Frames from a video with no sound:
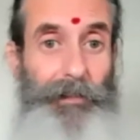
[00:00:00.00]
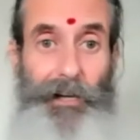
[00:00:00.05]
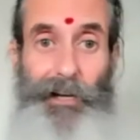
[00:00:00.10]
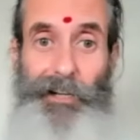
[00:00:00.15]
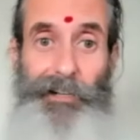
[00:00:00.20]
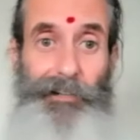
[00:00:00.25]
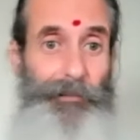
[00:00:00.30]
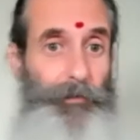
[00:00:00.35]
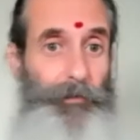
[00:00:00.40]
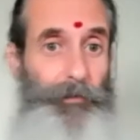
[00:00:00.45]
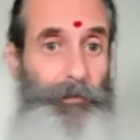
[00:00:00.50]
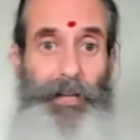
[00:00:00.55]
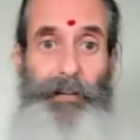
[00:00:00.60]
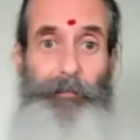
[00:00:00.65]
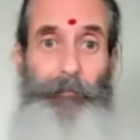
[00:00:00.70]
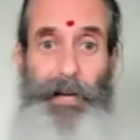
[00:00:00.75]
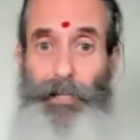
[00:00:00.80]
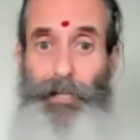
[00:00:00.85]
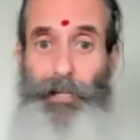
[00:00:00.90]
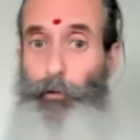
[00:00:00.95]
I want to
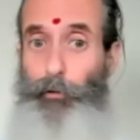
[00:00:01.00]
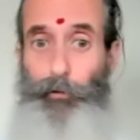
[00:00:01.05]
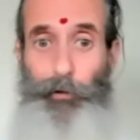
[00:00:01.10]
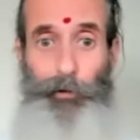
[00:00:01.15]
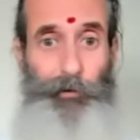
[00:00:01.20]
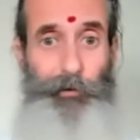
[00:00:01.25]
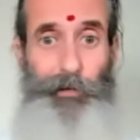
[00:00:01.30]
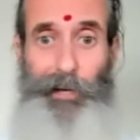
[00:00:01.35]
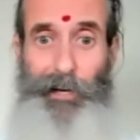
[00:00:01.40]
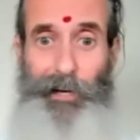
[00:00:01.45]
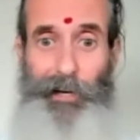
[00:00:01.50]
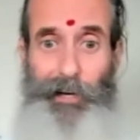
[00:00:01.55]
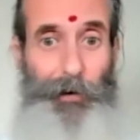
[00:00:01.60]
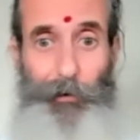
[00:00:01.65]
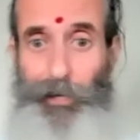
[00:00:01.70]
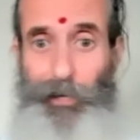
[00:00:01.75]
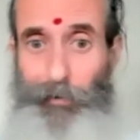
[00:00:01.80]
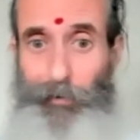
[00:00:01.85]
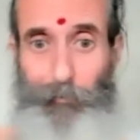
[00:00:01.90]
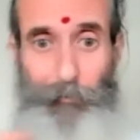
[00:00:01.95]
have my guru there. I
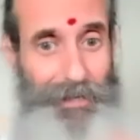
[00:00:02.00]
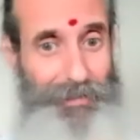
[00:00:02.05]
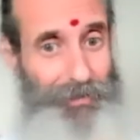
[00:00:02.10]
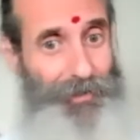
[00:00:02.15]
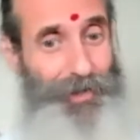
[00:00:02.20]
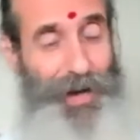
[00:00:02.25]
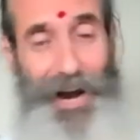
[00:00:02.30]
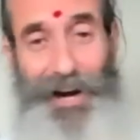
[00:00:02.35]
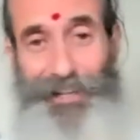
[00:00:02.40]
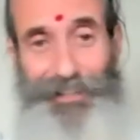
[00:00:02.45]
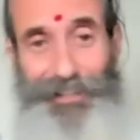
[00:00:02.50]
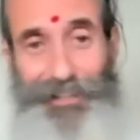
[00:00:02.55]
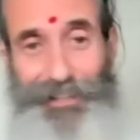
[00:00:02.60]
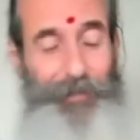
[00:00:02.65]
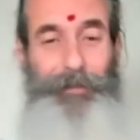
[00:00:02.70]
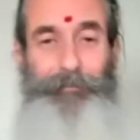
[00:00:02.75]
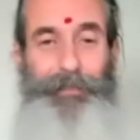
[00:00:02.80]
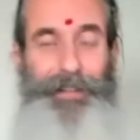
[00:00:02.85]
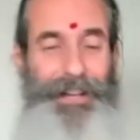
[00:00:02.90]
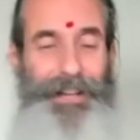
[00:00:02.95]
want to have Shakti,
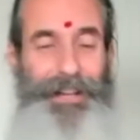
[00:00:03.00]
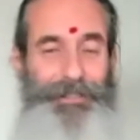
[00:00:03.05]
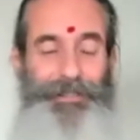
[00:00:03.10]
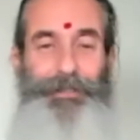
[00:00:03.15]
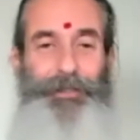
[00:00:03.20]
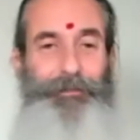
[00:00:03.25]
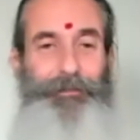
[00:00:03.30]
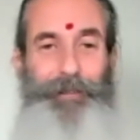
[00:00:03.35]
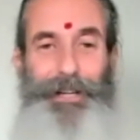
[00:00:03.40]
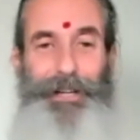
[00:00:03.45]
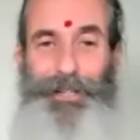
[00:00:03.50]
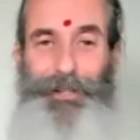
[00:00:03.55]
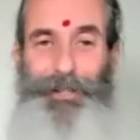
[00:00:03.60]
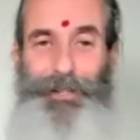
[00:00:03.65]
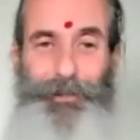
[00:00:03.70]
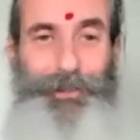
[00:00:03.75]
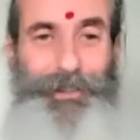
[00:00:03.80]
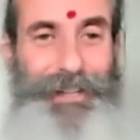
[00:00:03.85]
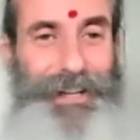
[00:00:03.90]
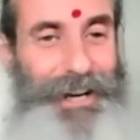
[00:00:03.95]
my blessing of my
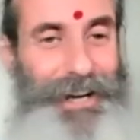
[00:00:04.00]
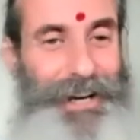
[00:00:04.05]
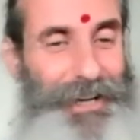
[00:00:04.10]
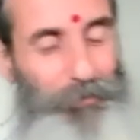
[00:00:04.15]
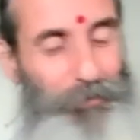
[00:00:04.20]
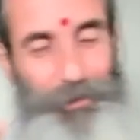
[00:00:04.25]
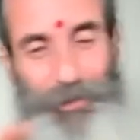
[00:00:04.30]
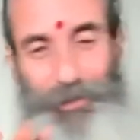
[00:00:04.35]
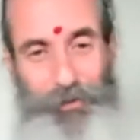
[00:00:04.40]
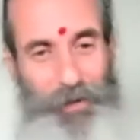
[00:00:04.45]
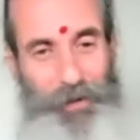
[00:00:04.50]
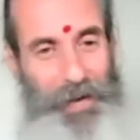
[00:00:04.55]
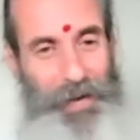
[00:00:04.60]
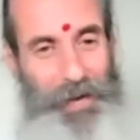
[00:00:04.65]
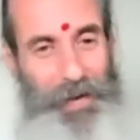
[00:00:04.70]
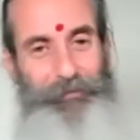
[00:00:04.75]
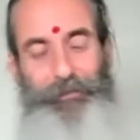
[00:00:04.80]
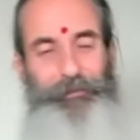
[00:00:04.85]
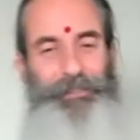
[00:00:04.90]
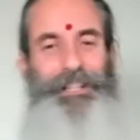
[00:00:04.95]
guru there. I don't want to do
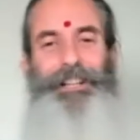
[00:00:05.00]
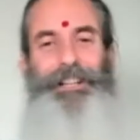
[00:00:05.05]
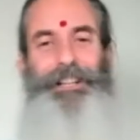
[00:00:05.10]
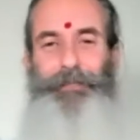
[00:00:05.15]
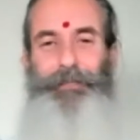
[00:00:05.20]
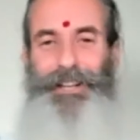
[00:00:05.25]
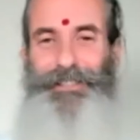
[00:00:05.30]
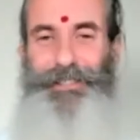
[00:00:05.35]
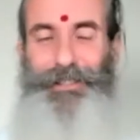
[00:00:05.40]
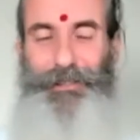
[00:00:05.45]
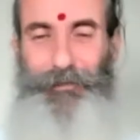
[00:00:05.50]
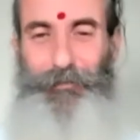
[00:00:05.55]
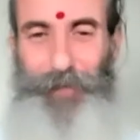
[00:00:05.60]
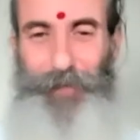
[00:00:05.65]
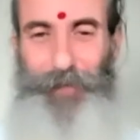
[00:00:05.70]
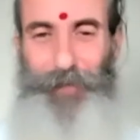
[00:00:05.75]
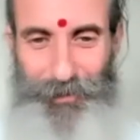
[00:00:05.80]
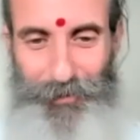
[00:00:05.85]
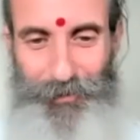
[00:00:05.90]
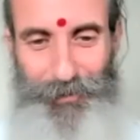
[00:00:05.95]
anything without the blessing of my
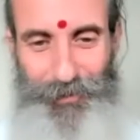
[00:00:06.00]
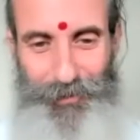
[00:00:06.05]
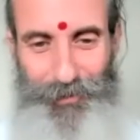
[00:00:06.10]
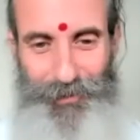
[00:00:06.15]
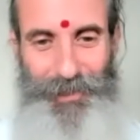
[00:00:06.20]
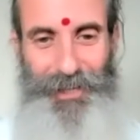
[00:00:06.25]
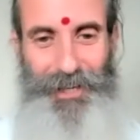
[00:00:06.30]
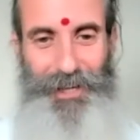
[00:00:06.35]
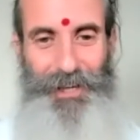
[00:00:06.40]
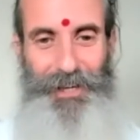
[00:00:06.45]
guru.